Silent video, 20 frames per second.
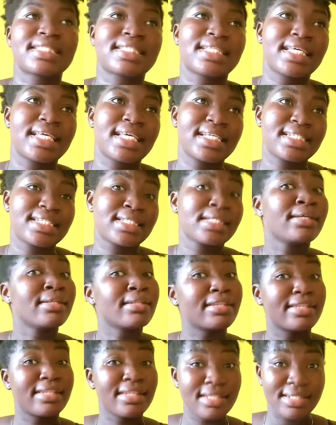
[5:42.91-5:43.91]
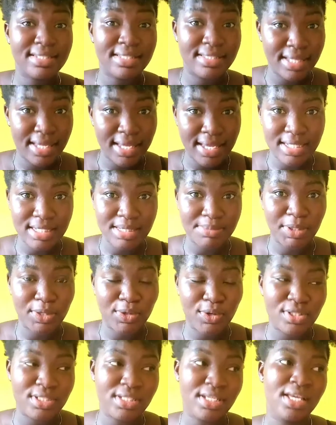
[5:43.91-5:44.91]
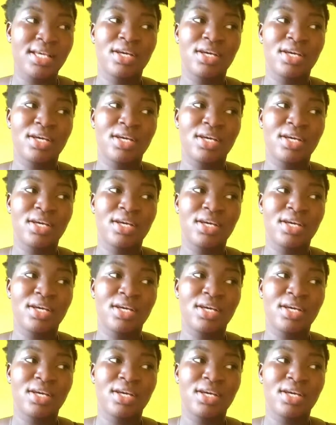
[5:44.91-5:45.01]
teens these days, because